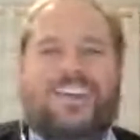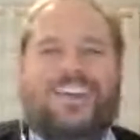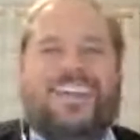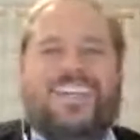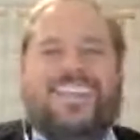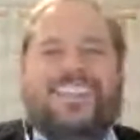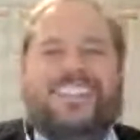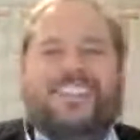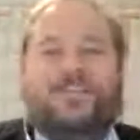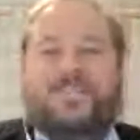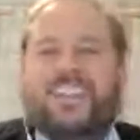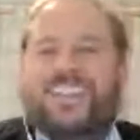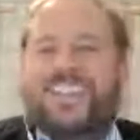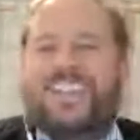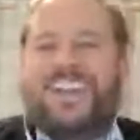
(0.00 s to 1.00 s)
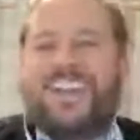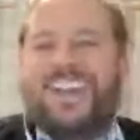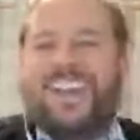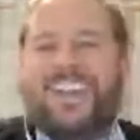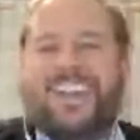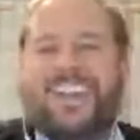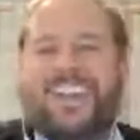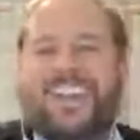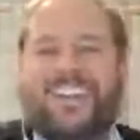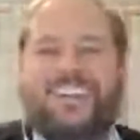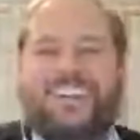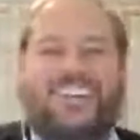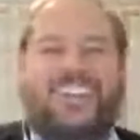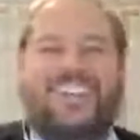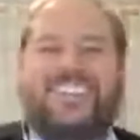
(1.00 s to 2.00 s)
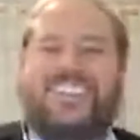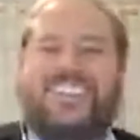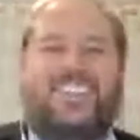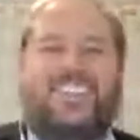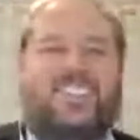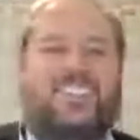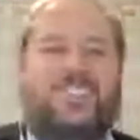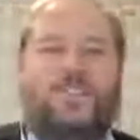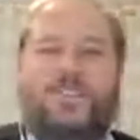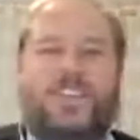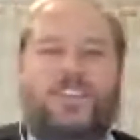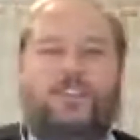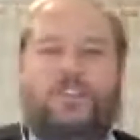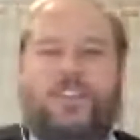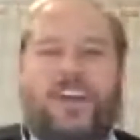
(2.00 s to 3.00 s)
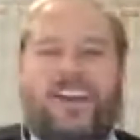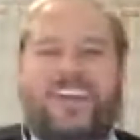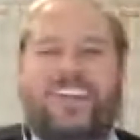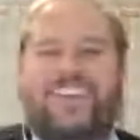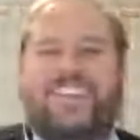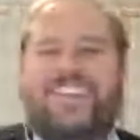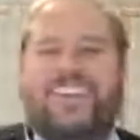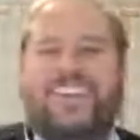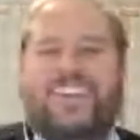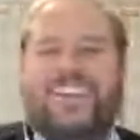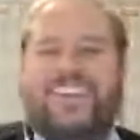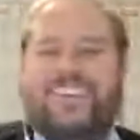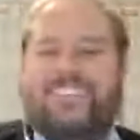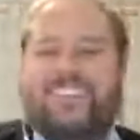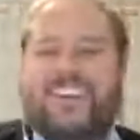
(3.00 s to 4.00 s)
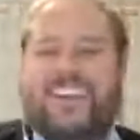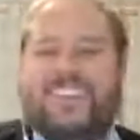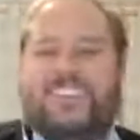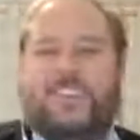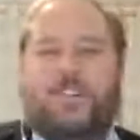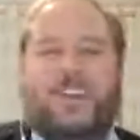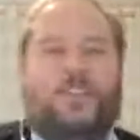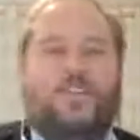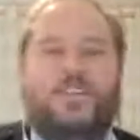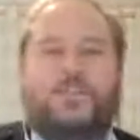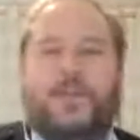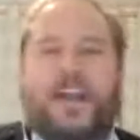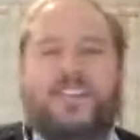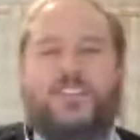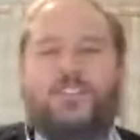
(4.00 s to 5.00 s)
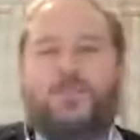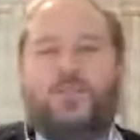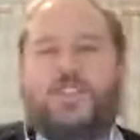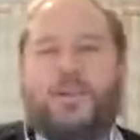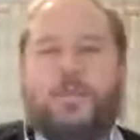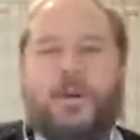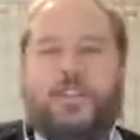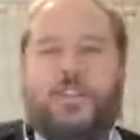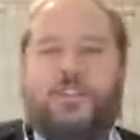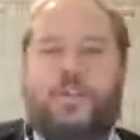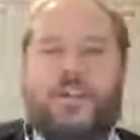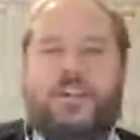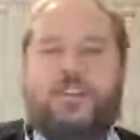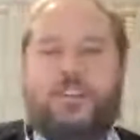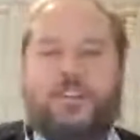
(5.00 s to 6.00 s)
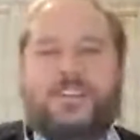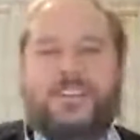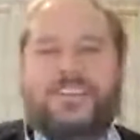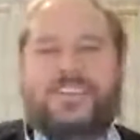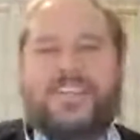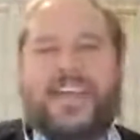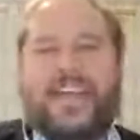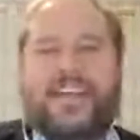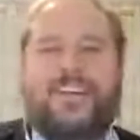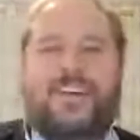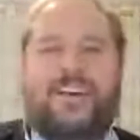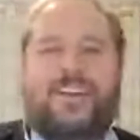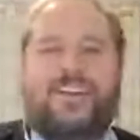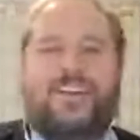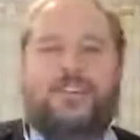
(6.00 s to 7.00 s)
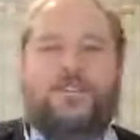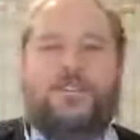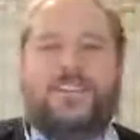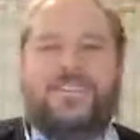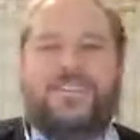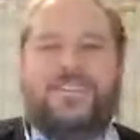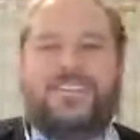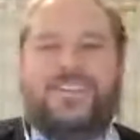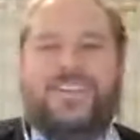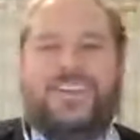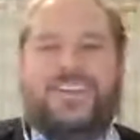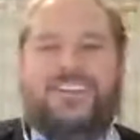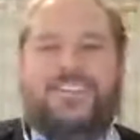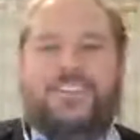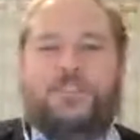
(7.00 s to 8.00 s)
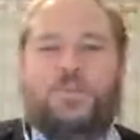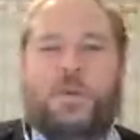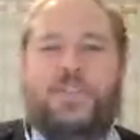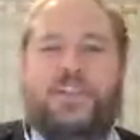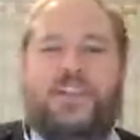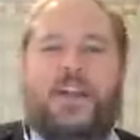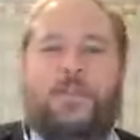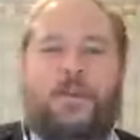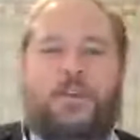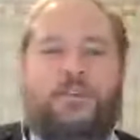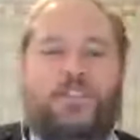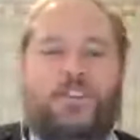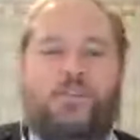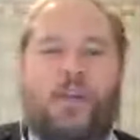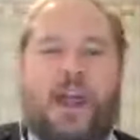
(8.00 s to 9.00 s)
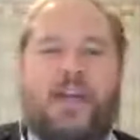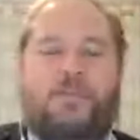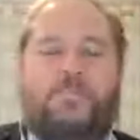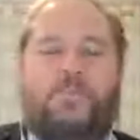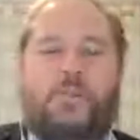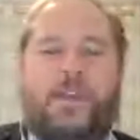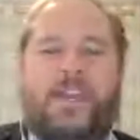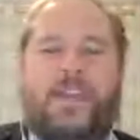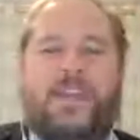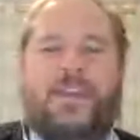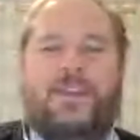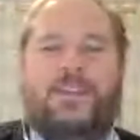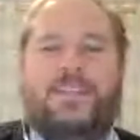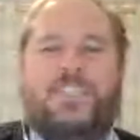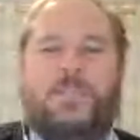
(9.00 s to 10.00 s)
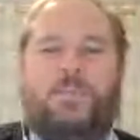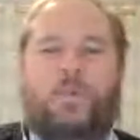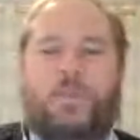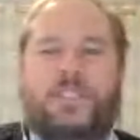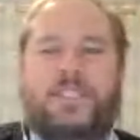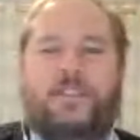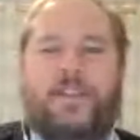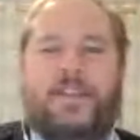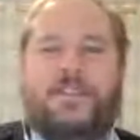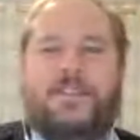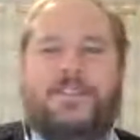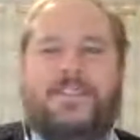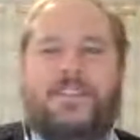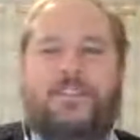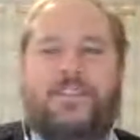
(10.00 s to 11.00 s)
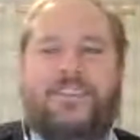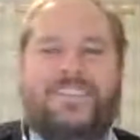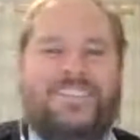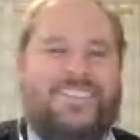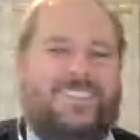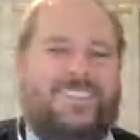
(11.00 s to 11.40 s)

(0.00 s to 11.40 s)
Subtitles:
totally fine, right? It's though it goes back to the whole thing about the grid girls and these women that come out for the Grand Prix and these sporting events and stuff like. People aren't stupid. We know what's going on.